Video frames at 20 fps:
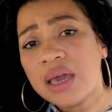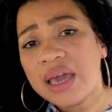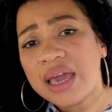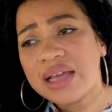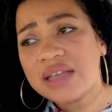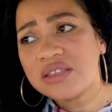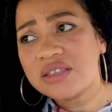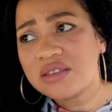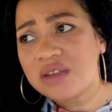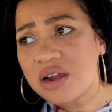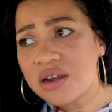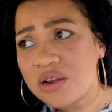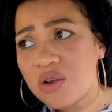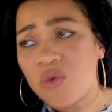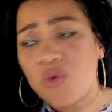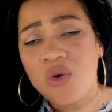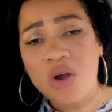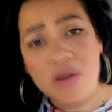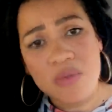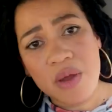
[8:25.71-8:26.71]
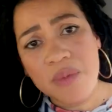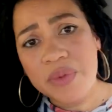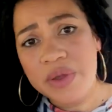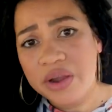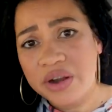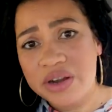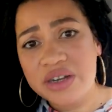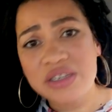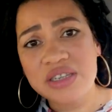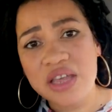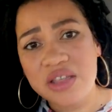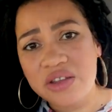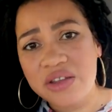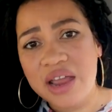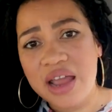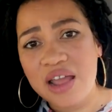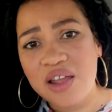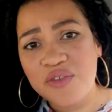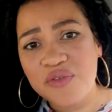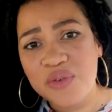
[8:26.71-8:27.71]
It's starting to warm up here in Southern
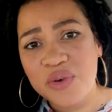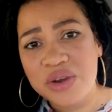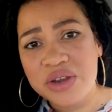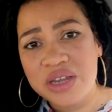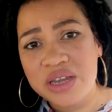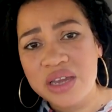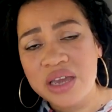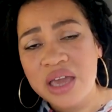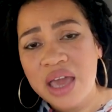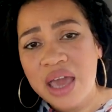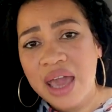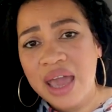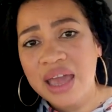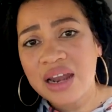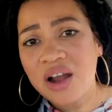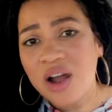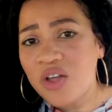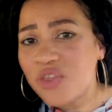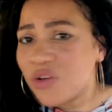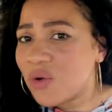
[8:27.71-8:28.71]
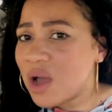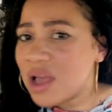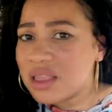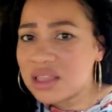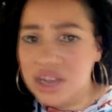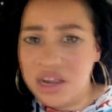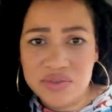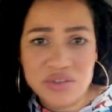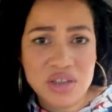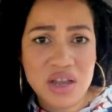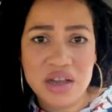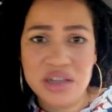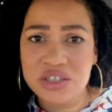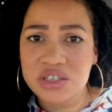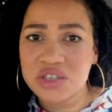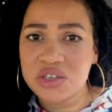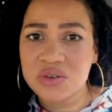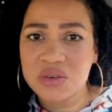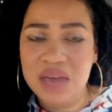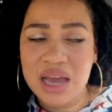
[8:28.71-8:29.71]
California, and although I love talking
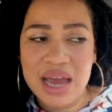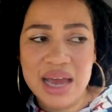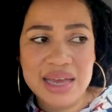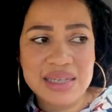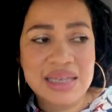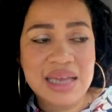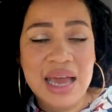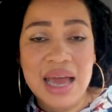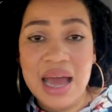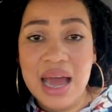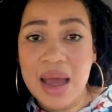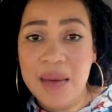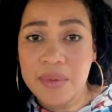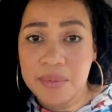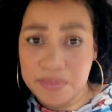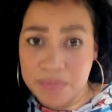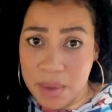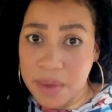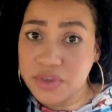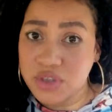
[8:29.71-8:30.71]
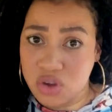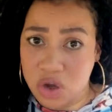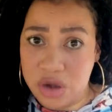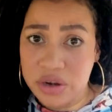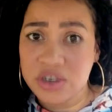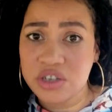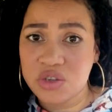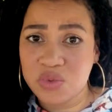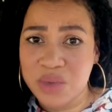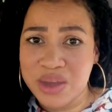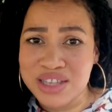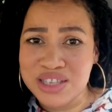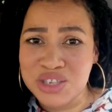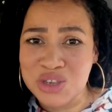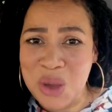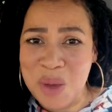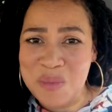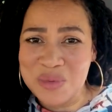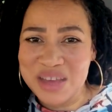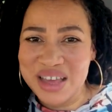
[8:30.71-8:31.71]
to you guys, I'm starting to sweat.
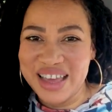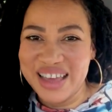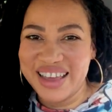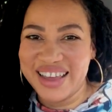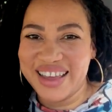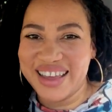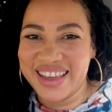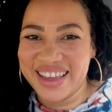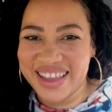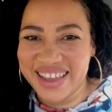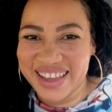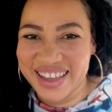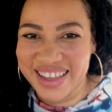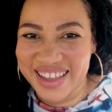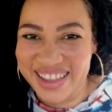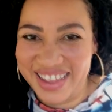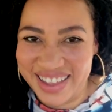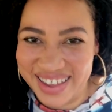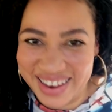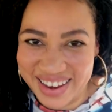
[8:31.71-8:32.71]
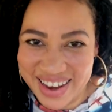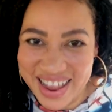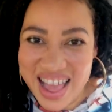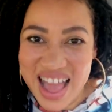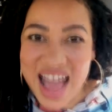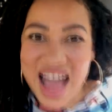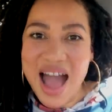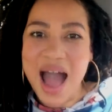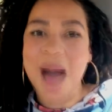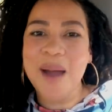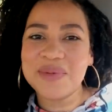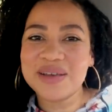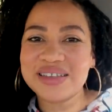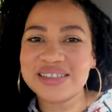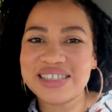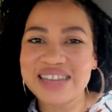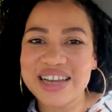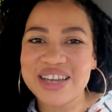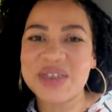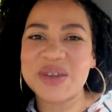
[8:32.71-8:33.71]
So I'm gonna
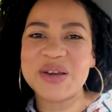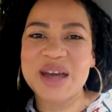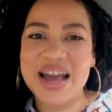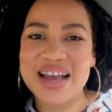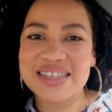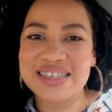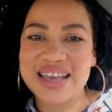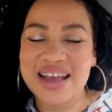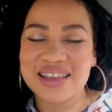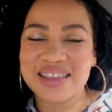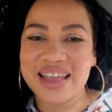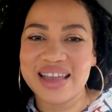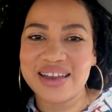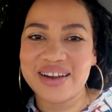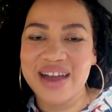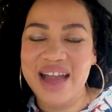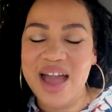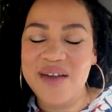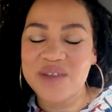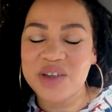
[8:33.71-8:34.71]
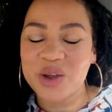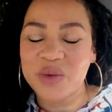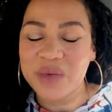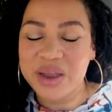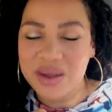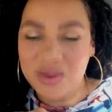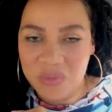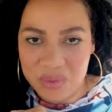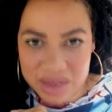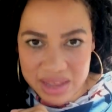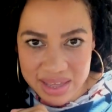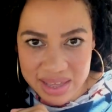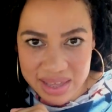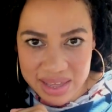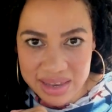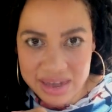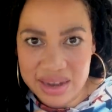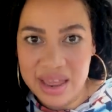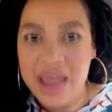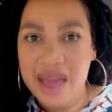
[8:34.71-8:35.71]
check you guys out later. Have a great
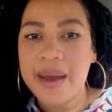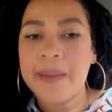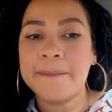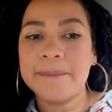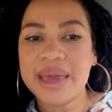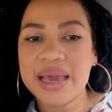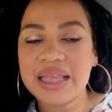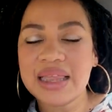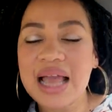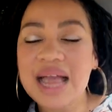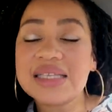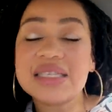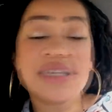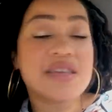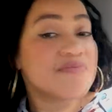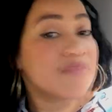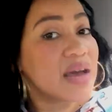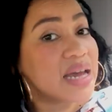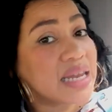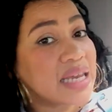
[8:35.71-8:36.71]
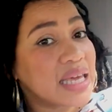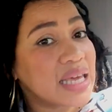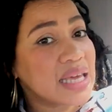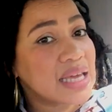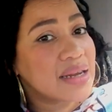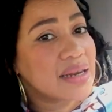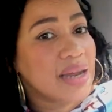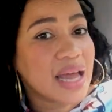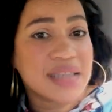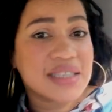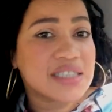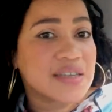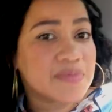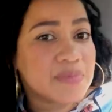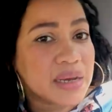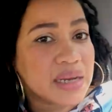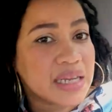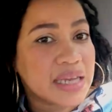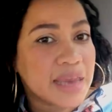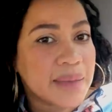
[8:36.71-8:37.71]
weekend. Make lots of money,
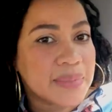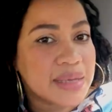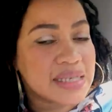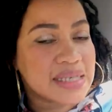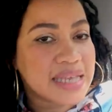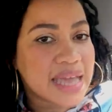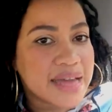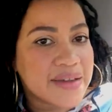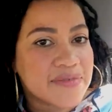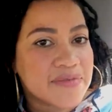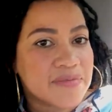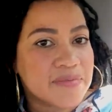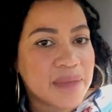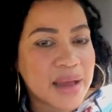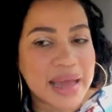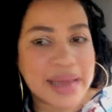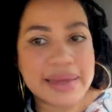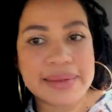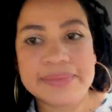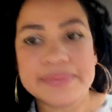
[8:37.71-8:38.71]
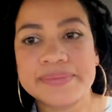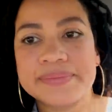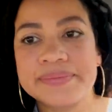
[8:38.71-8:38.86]
and be safe. Bye.